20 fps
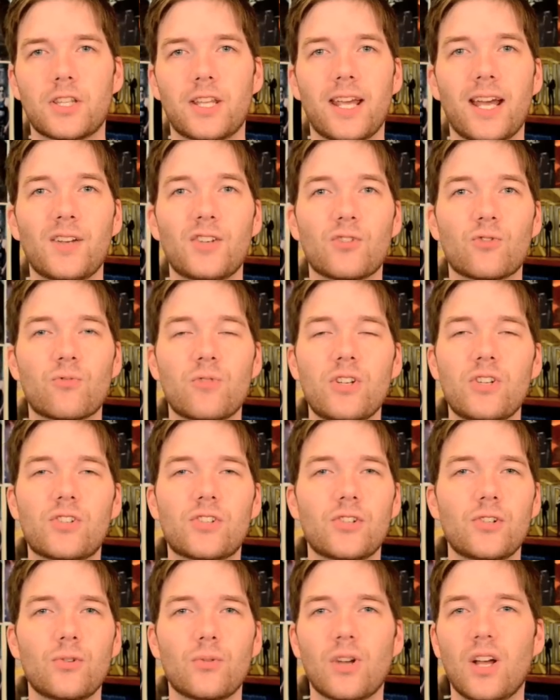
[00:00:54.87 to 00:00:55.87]
They had to
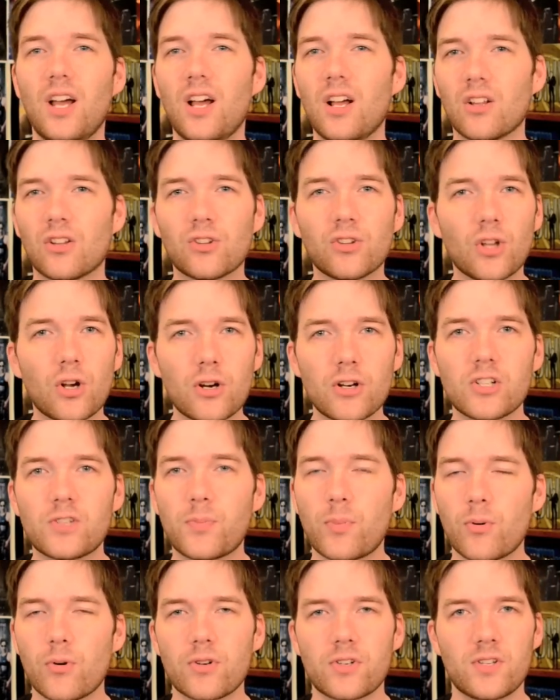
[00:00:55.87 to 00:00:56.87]
reshoot large
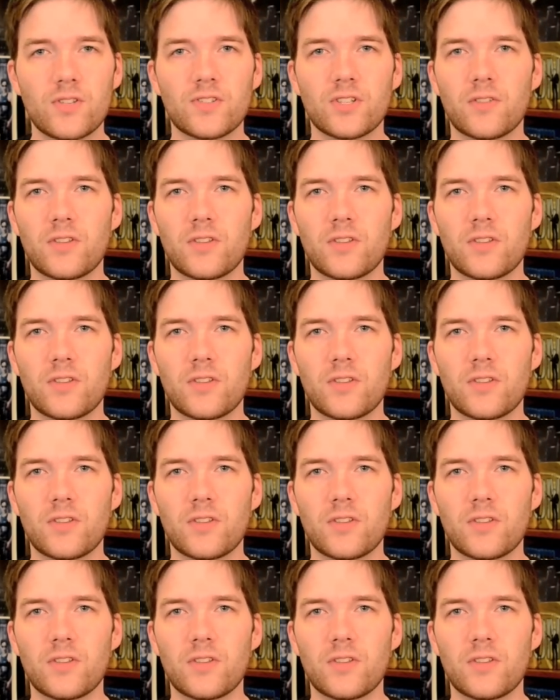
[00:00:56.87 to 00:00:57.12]
portions